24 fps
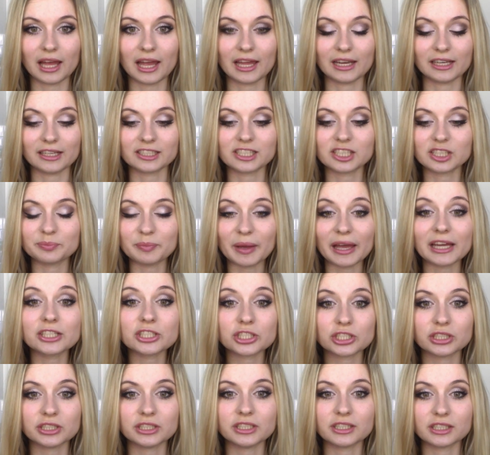and
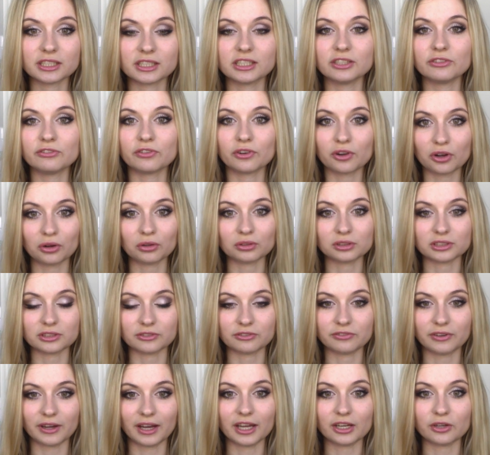especially it's difficult to
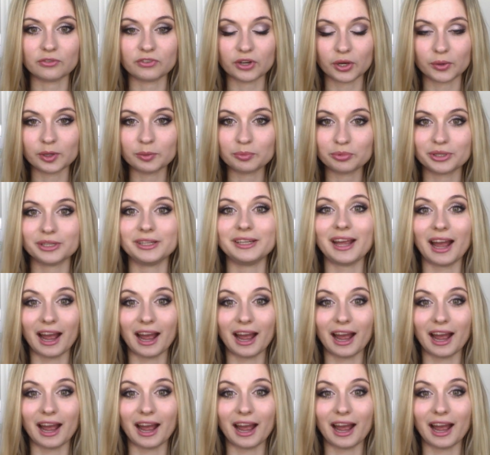find very pretty